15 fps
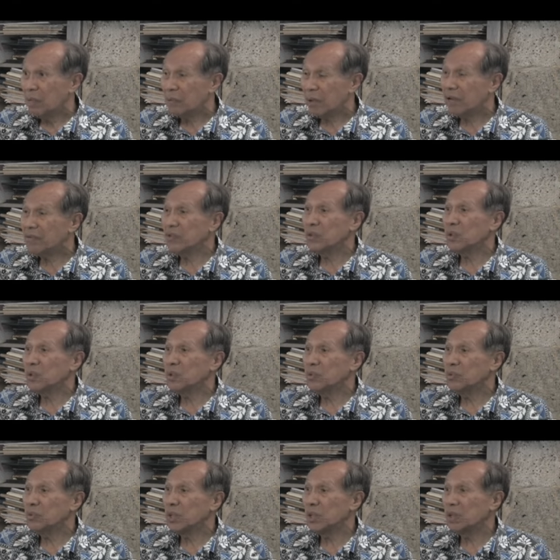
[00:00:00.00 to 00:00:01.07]
private
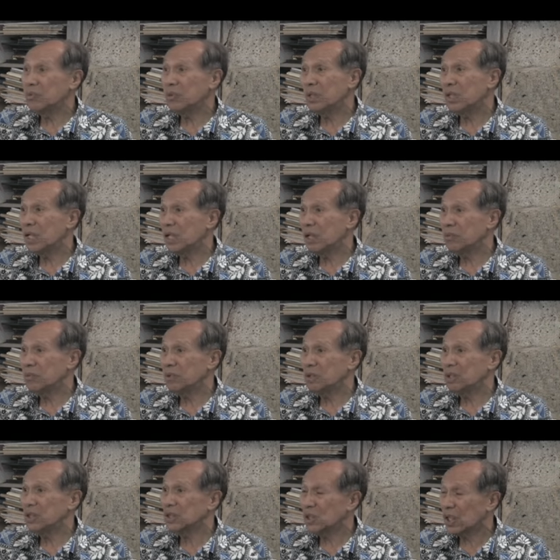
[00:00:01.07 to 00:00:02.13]
home that became
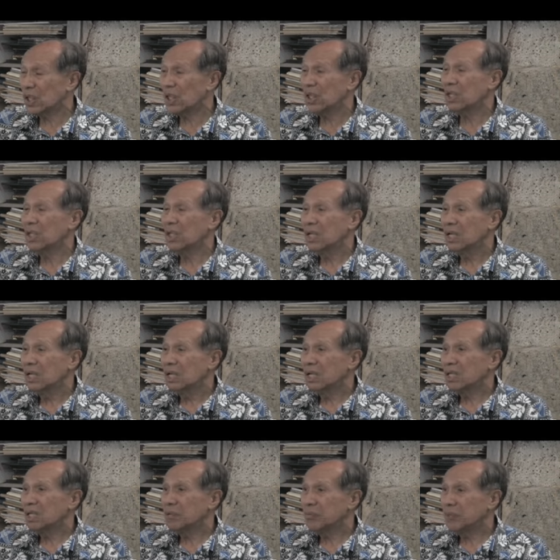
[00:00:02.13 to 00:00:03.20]
the second
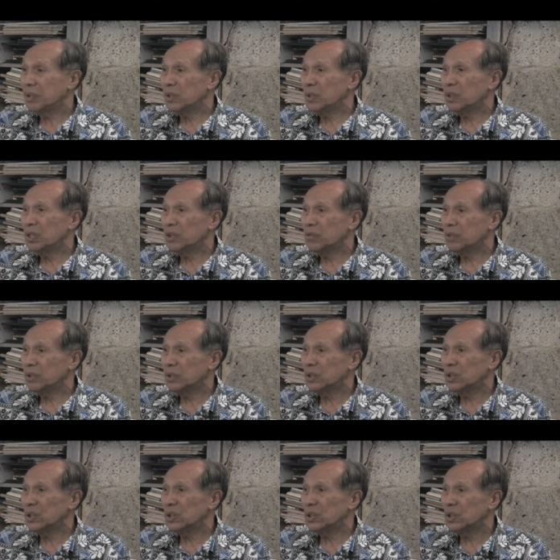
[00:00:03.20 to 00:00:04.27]
Kapi'olani
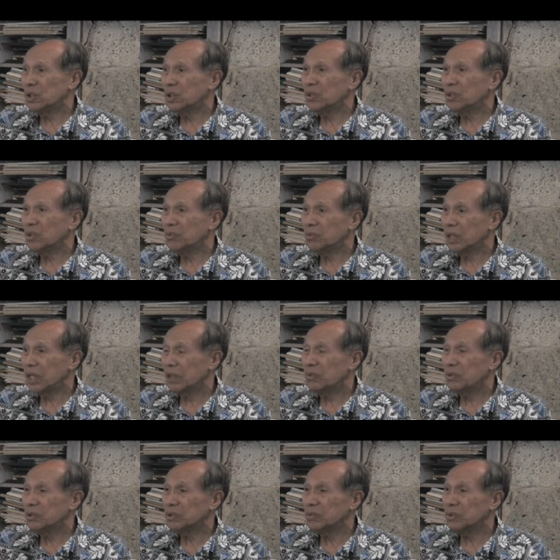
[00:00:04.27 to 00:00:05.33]
maternity home, and I
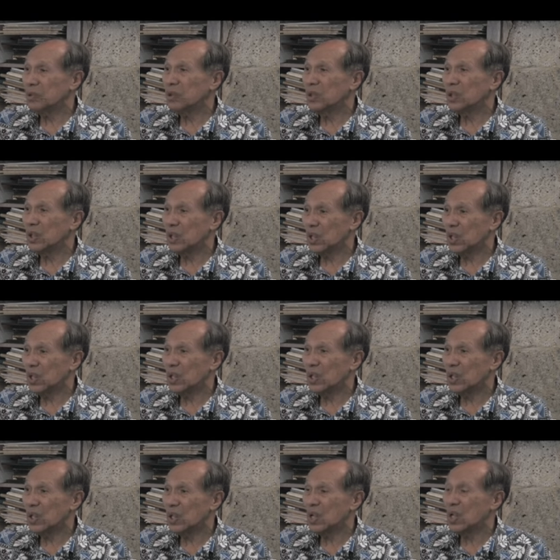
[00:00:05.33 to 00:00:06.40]
was born there.
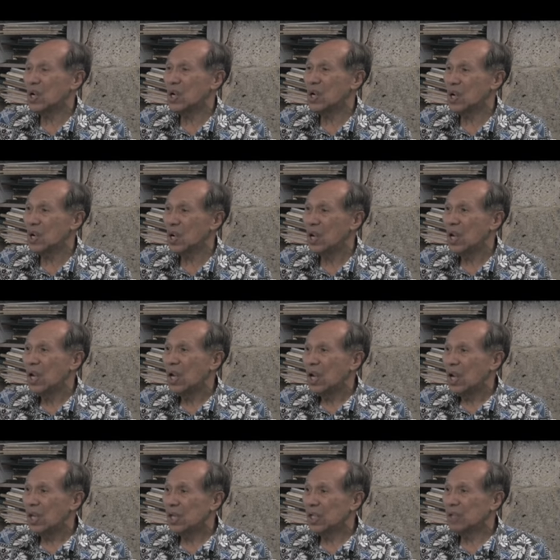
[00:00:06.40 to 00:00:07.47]
Uh-huh.
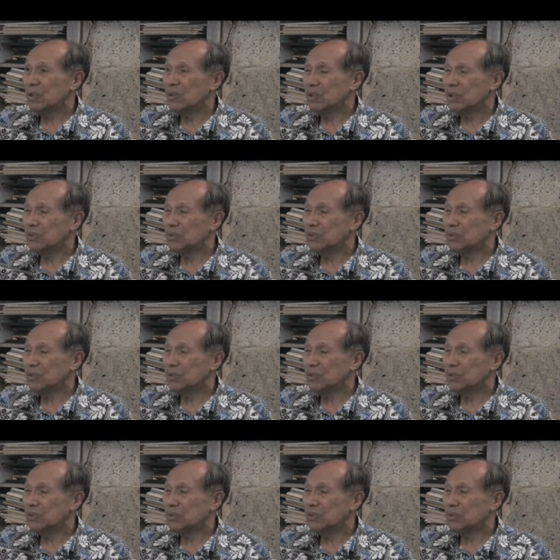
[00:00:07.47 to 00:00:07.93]
And that was